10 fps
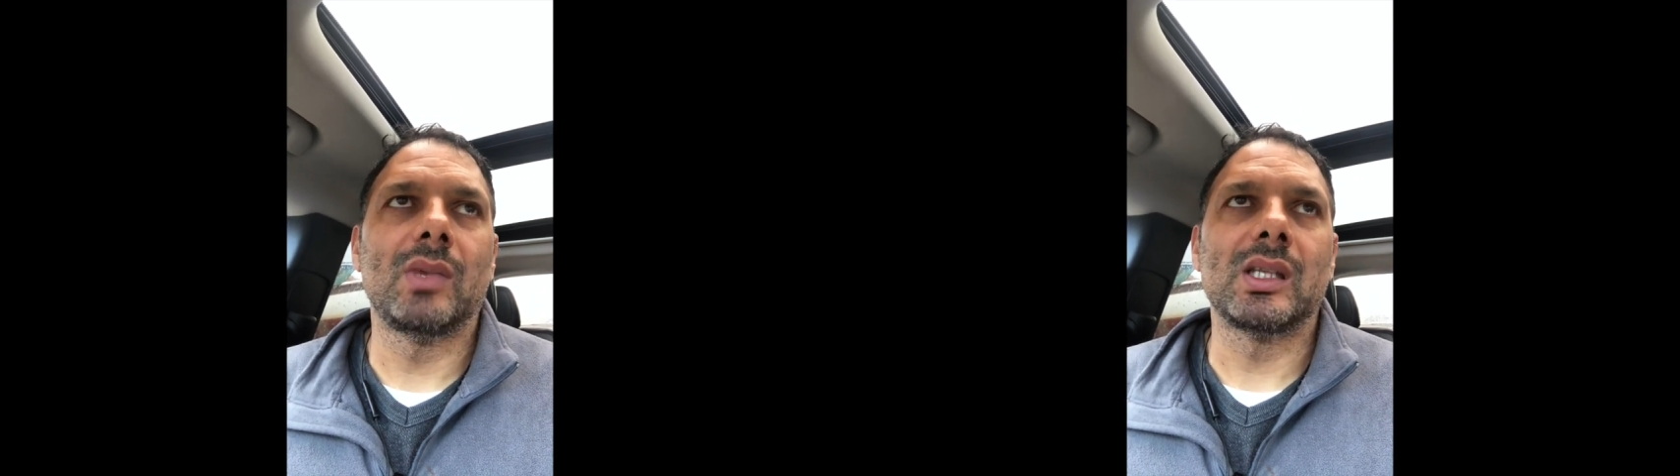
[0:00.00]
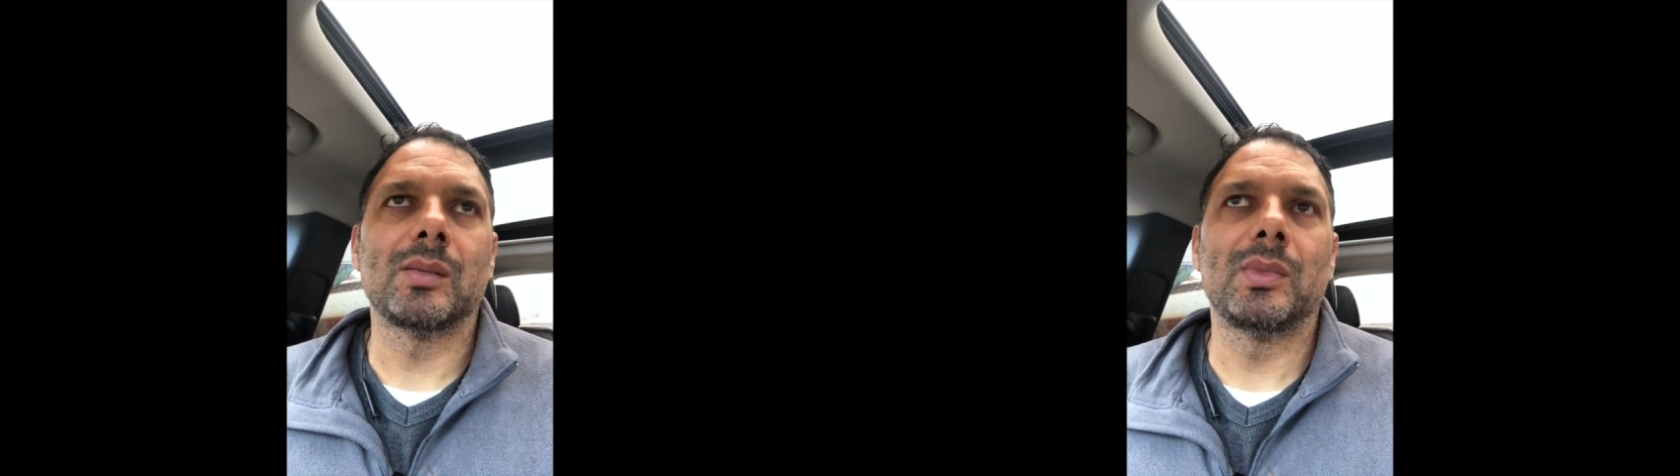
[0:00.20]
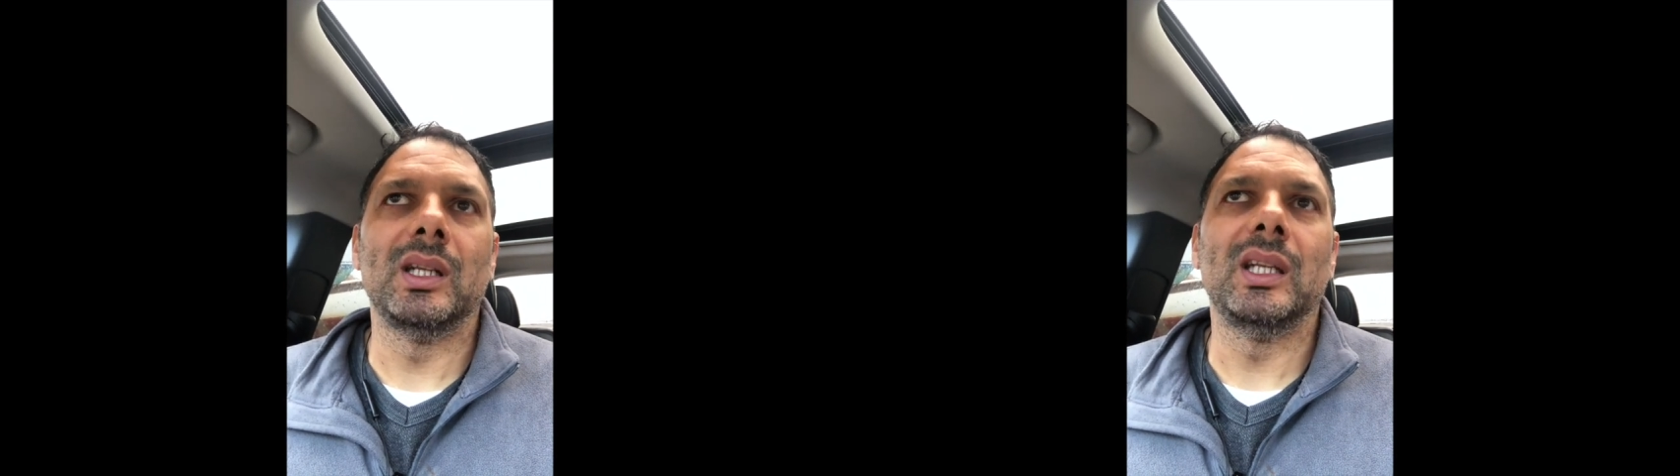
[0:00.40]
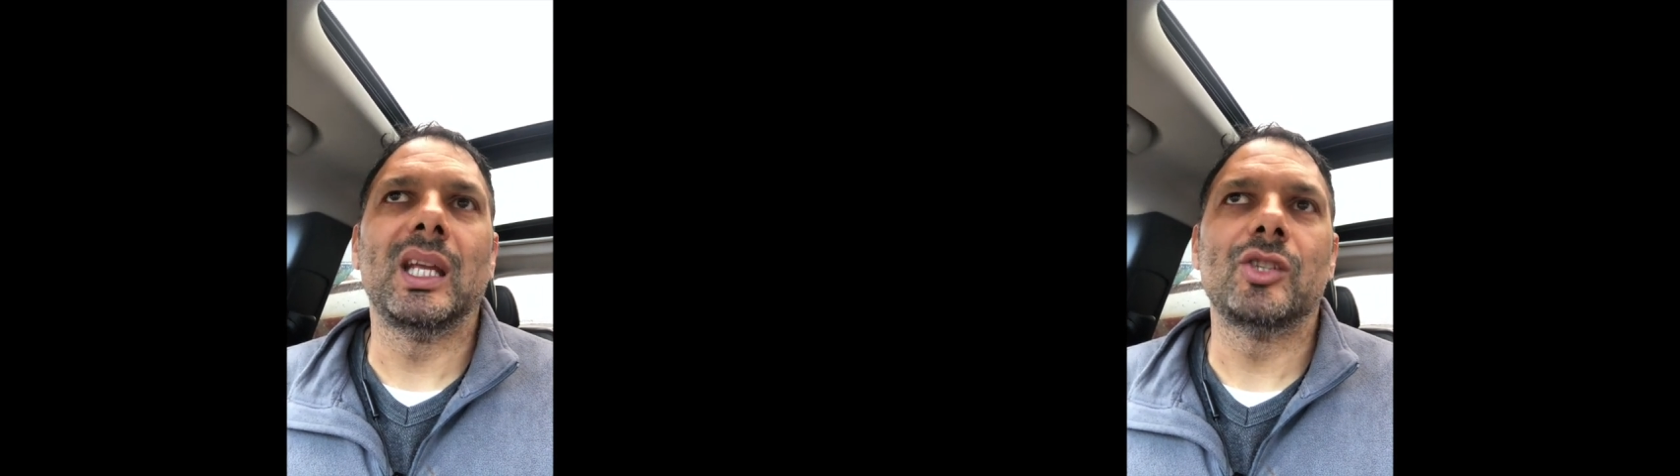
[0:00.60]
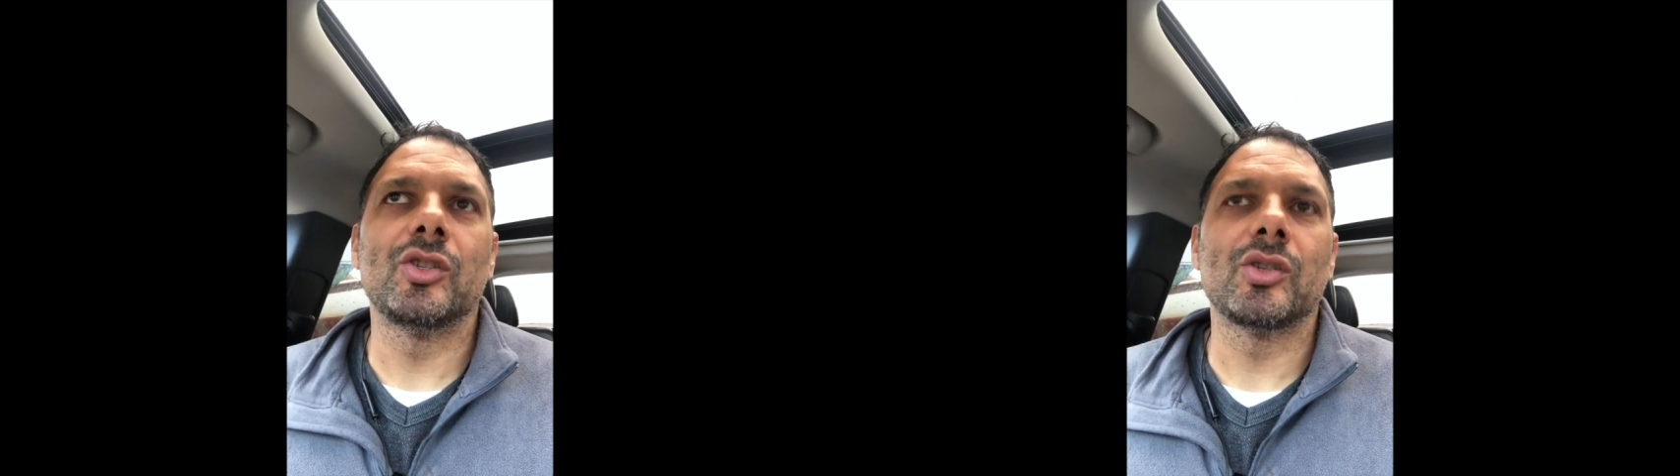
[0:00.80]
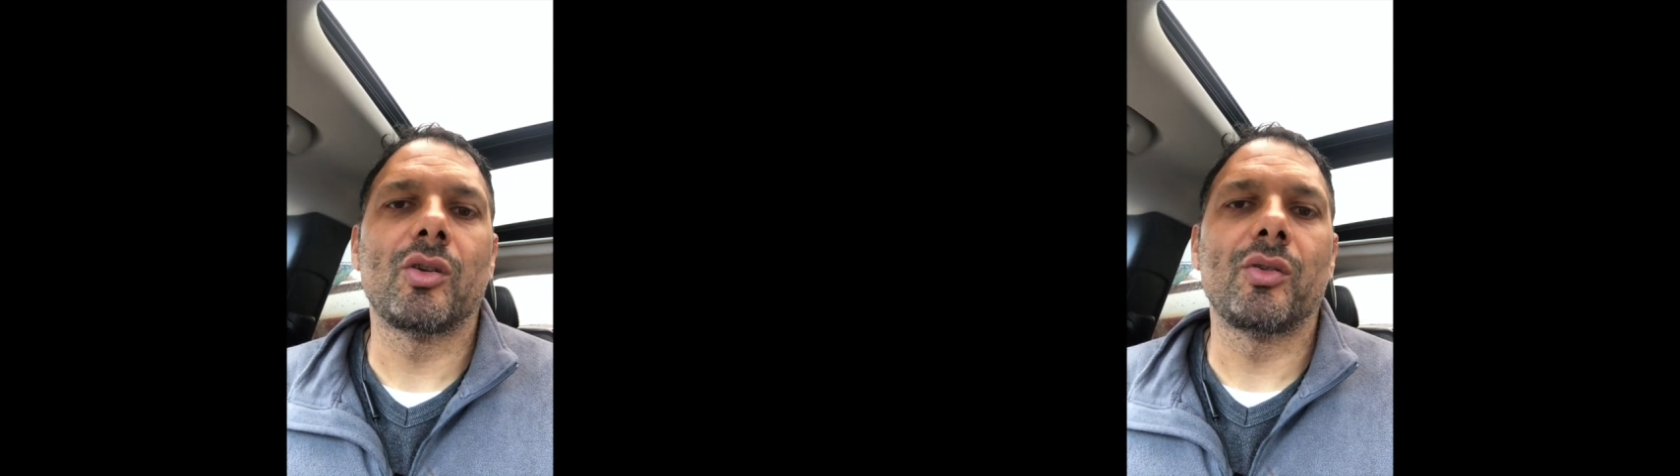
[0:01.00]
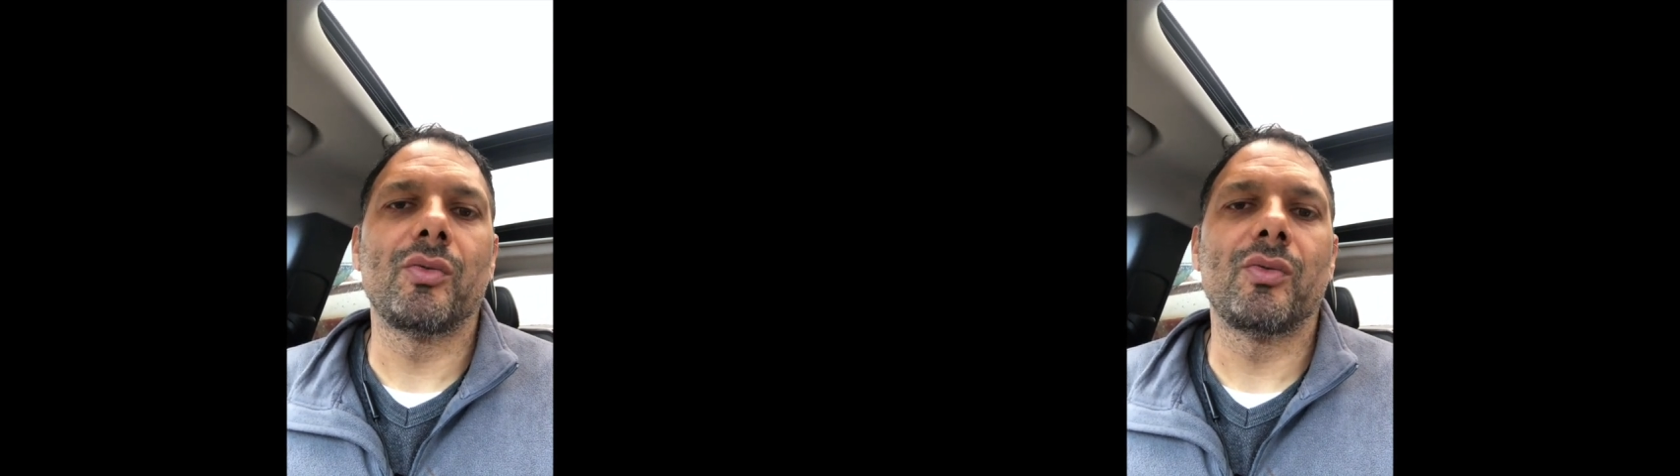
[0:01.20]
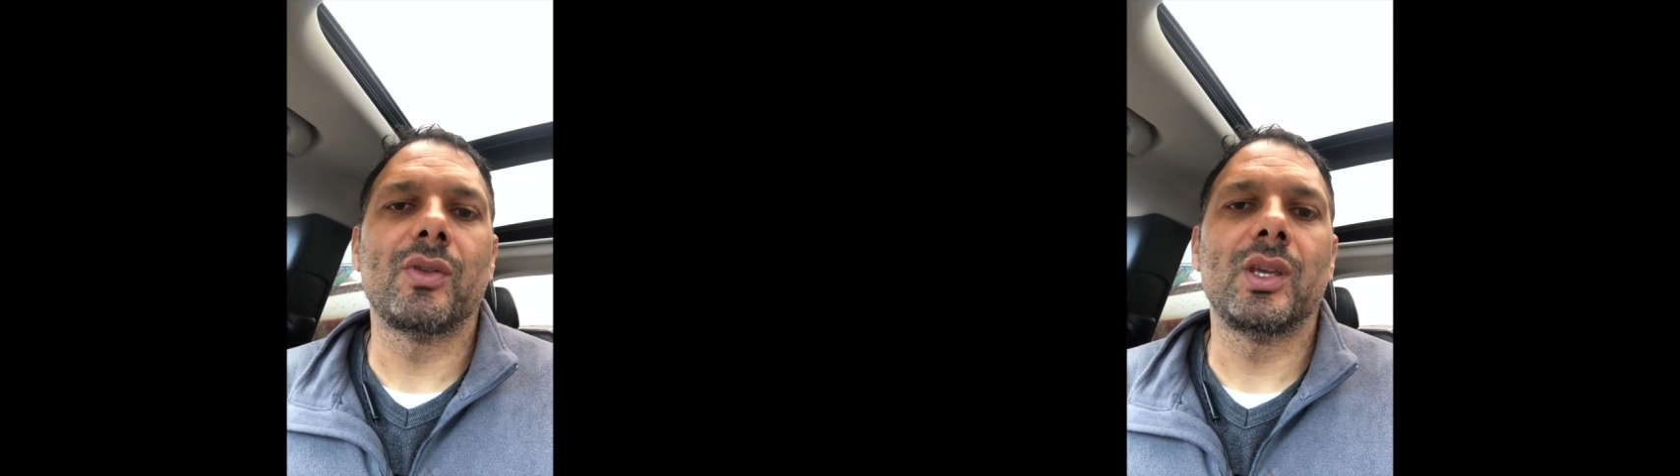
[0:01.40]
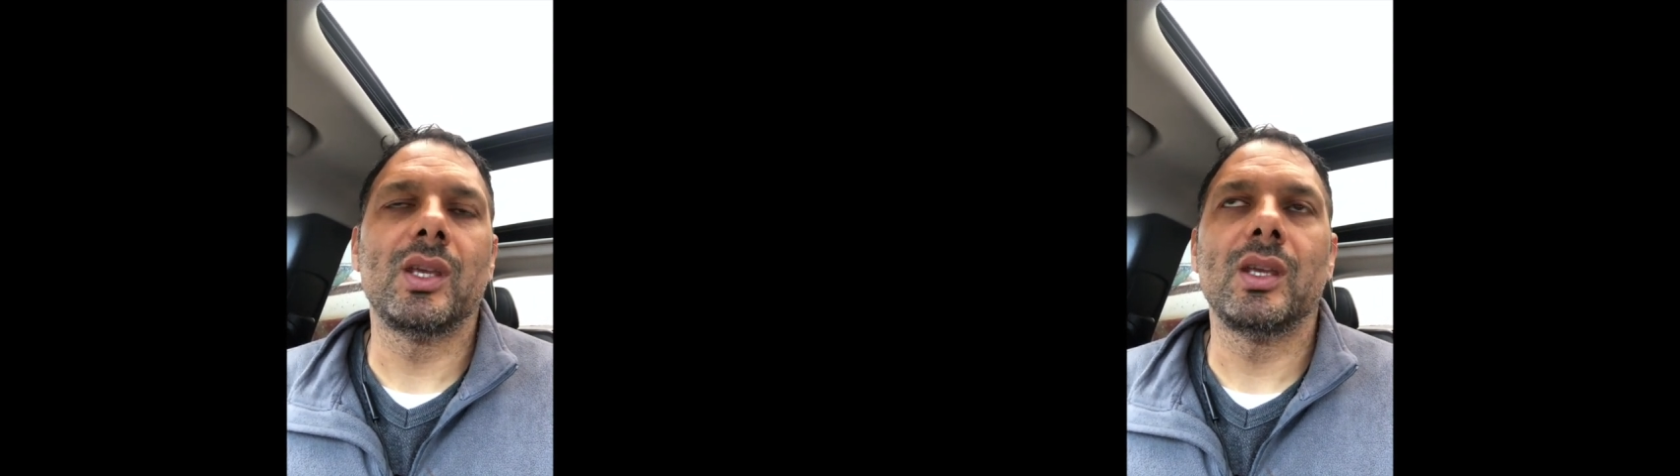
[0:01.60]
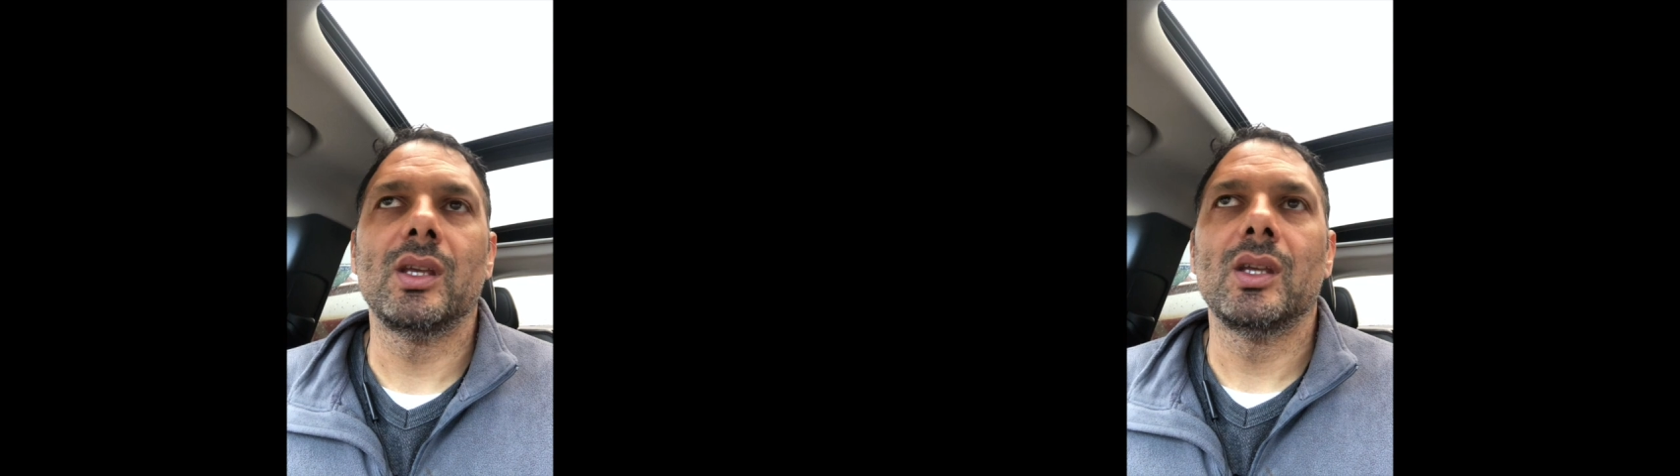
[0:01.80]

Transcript: some of the leading edges on the